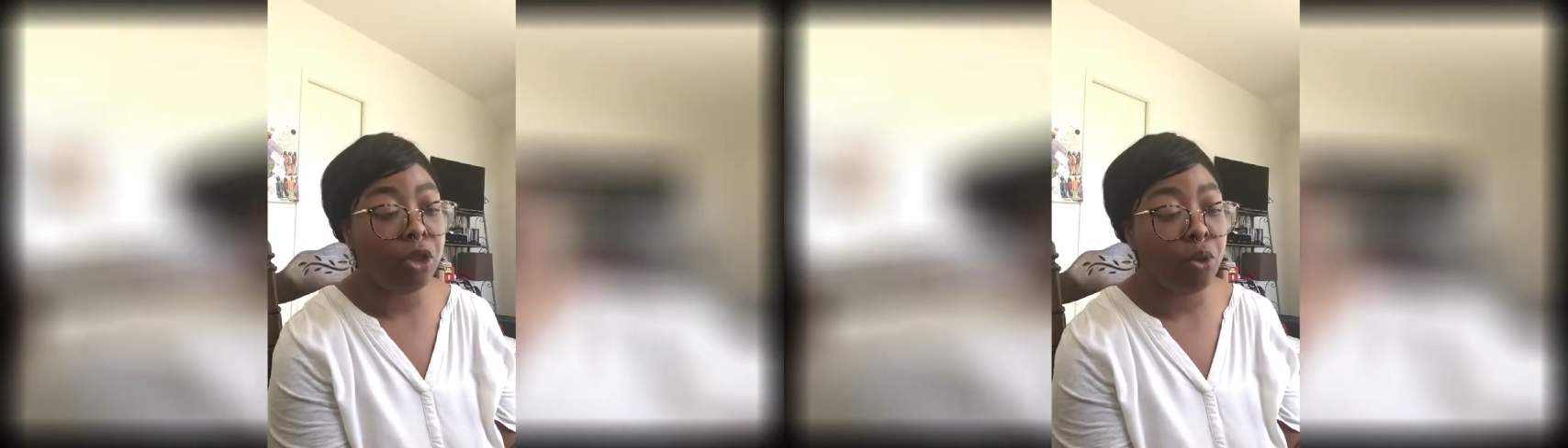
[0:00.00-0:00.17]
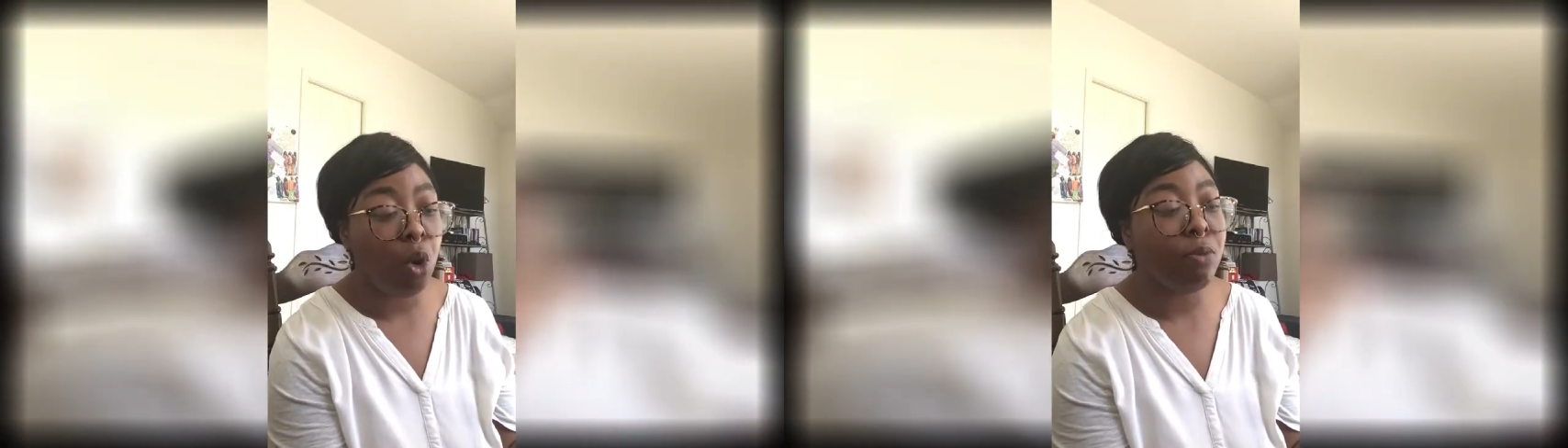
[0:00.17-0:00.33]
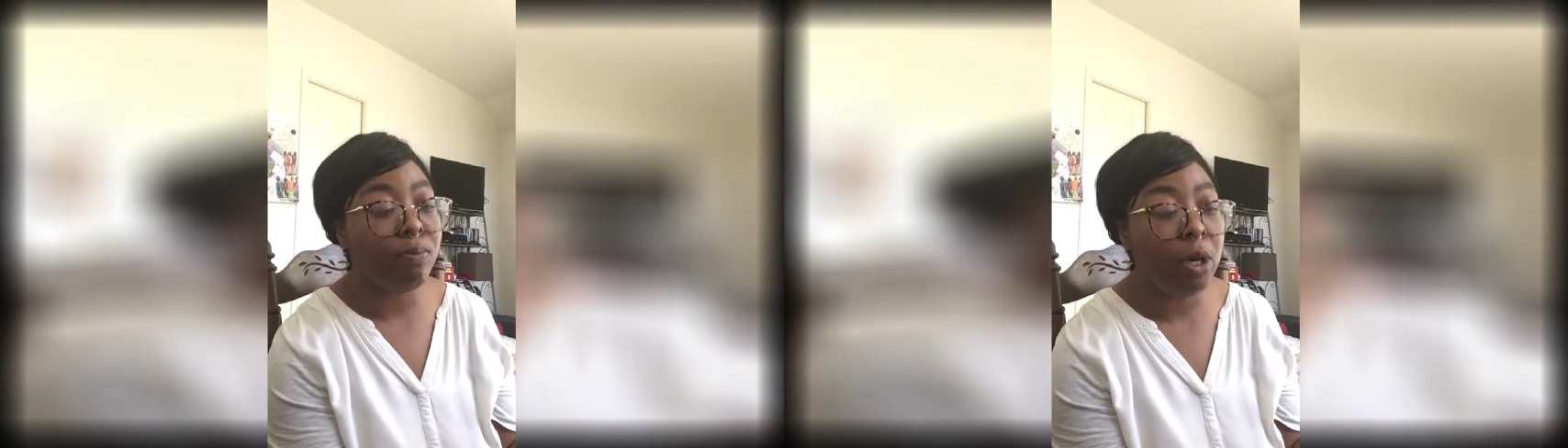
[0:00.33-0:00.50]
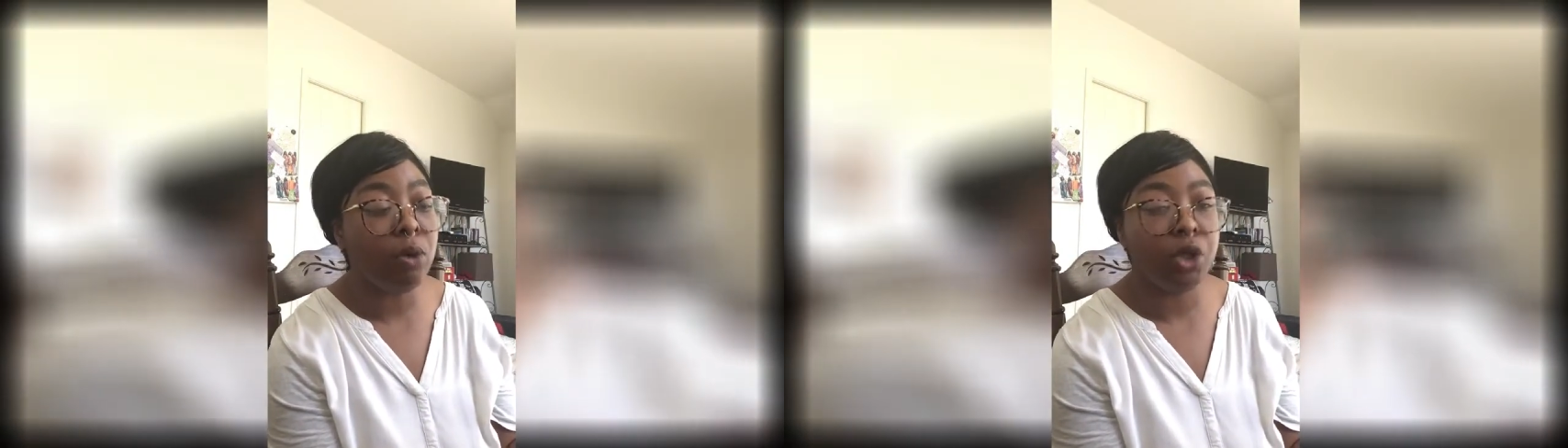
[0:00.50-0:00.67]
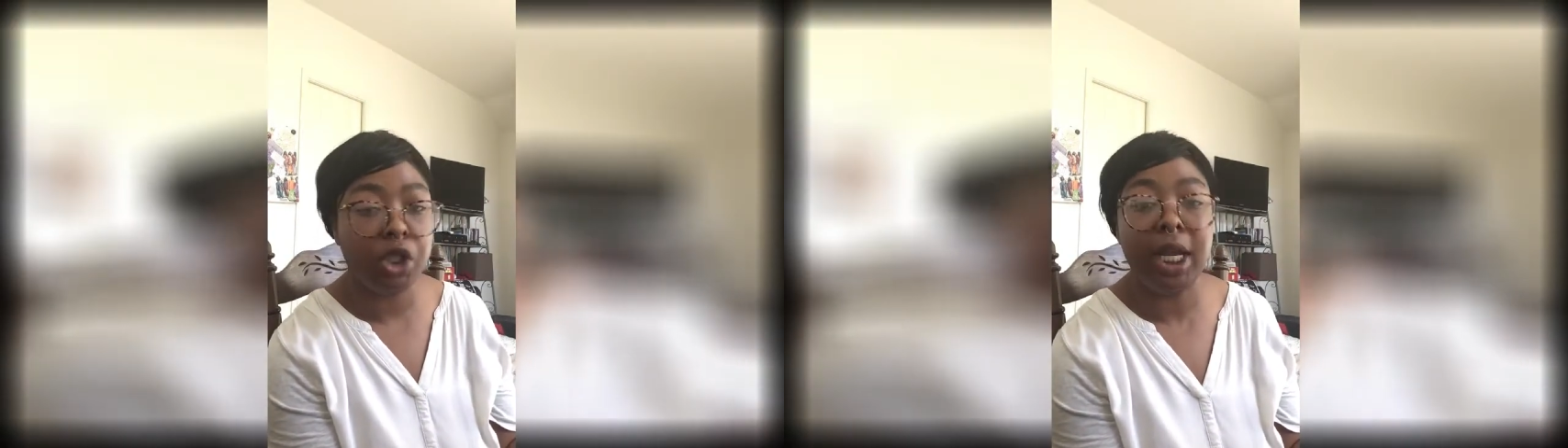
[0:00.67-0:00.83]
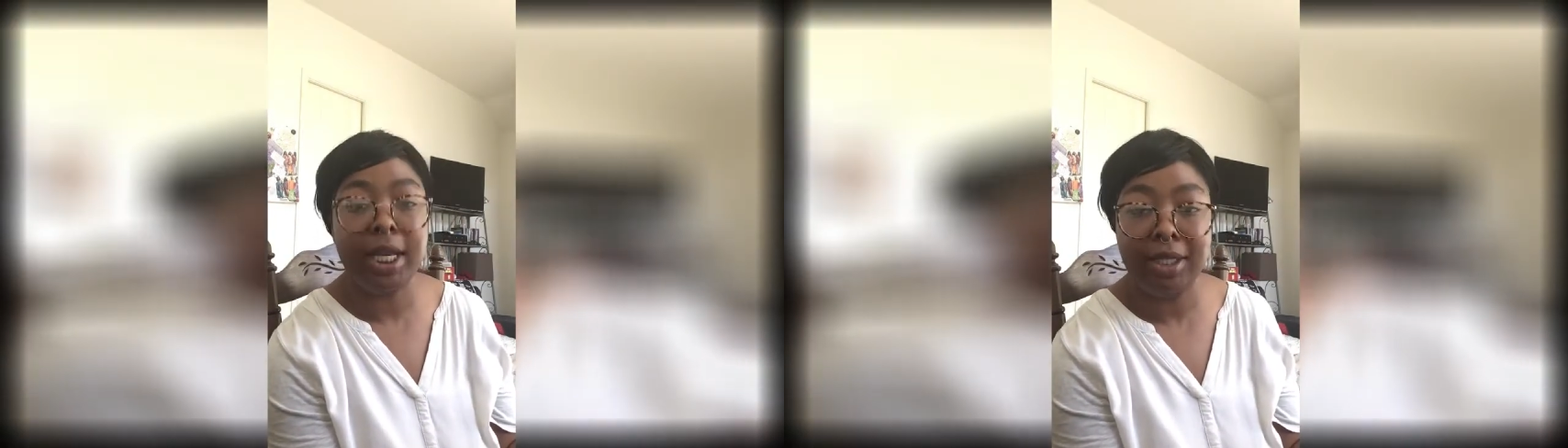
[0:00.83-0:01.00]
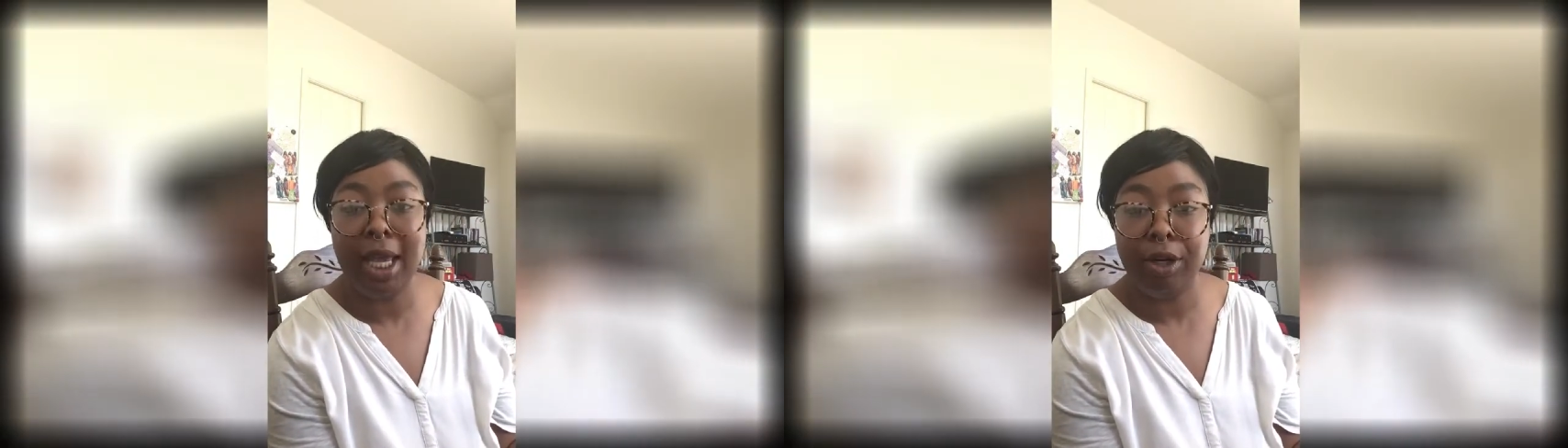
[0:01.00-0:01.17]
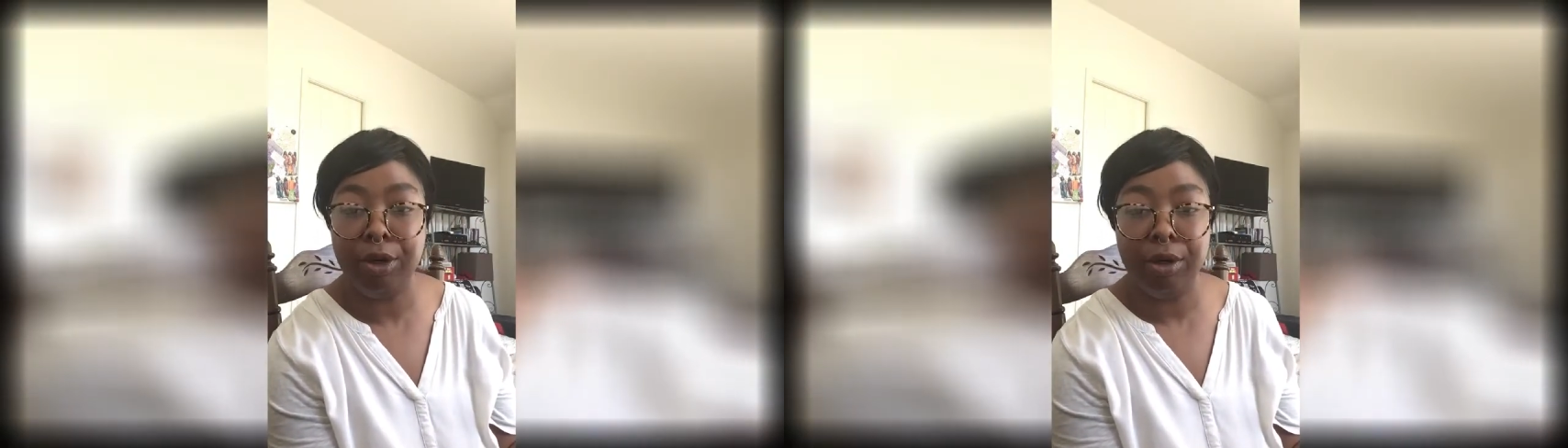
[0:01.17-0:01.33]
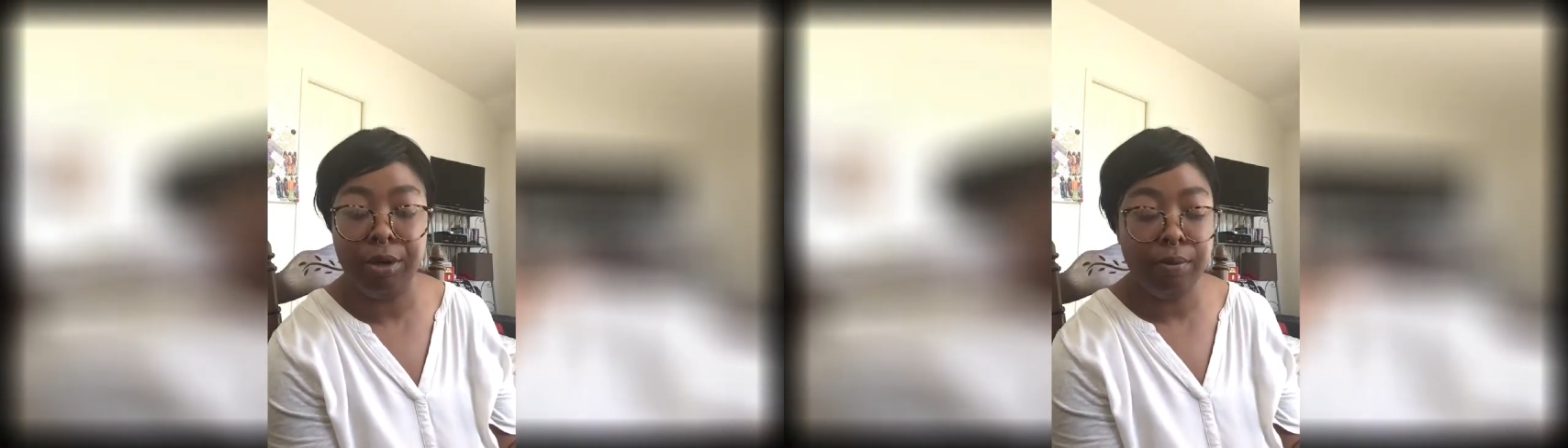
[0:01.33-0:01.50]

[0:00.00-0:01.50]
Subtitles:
throw milkshakes at her.